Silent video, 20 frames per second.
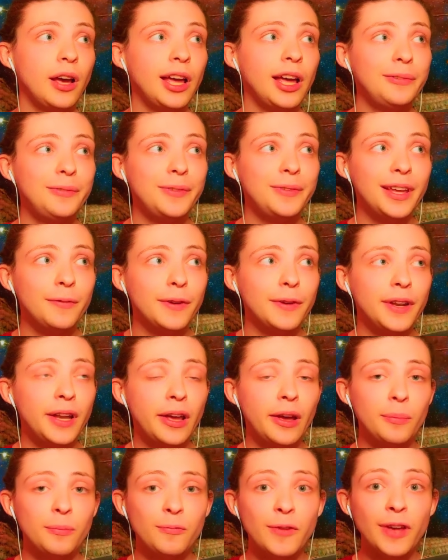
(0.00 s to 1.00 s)
I've given
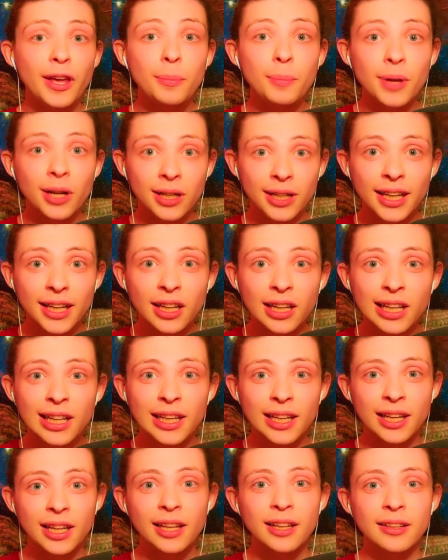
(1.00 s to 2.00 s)
up vaping
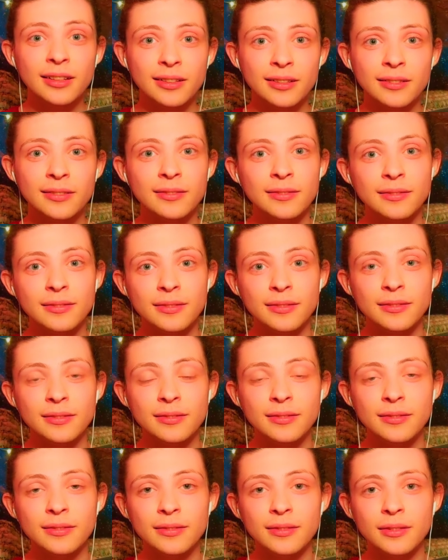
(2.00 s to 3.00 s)
nicotine
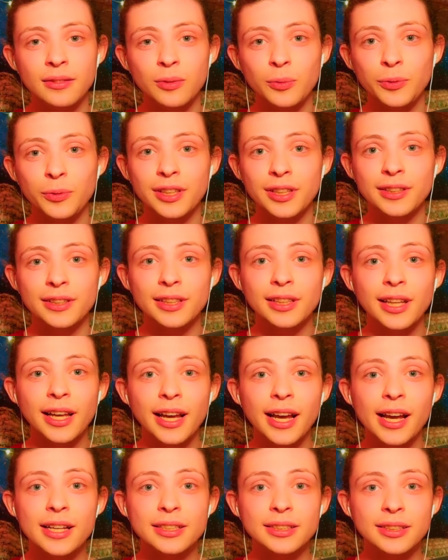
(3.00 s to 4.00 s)
within the
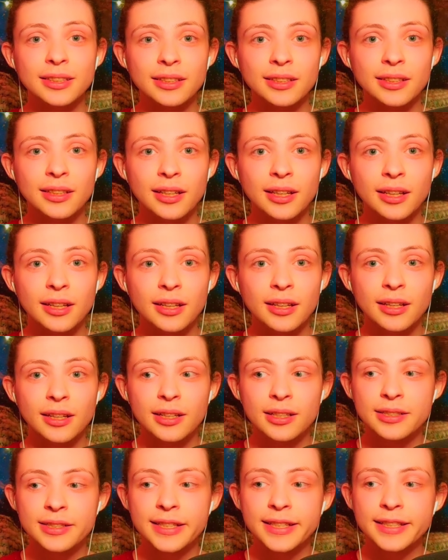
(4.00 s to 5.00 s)
last
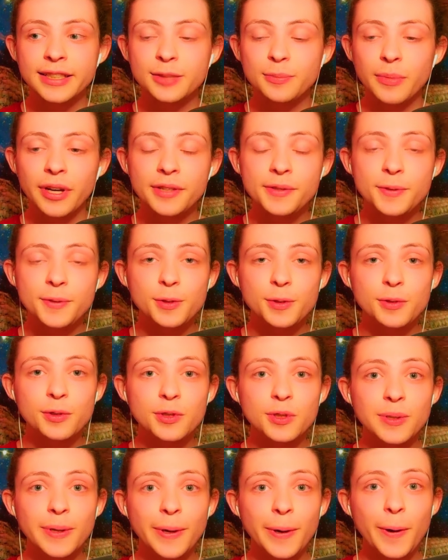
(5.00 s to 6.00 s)
6 months or
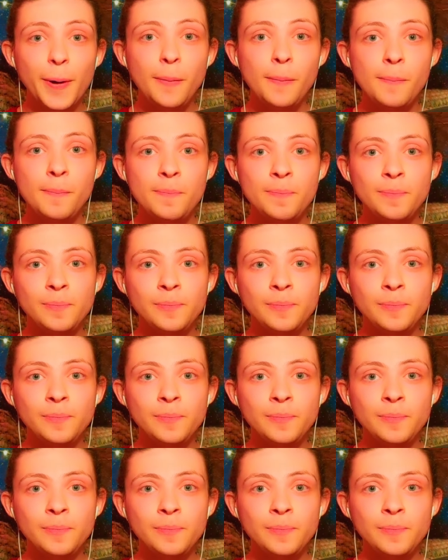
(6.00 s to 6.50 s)
so.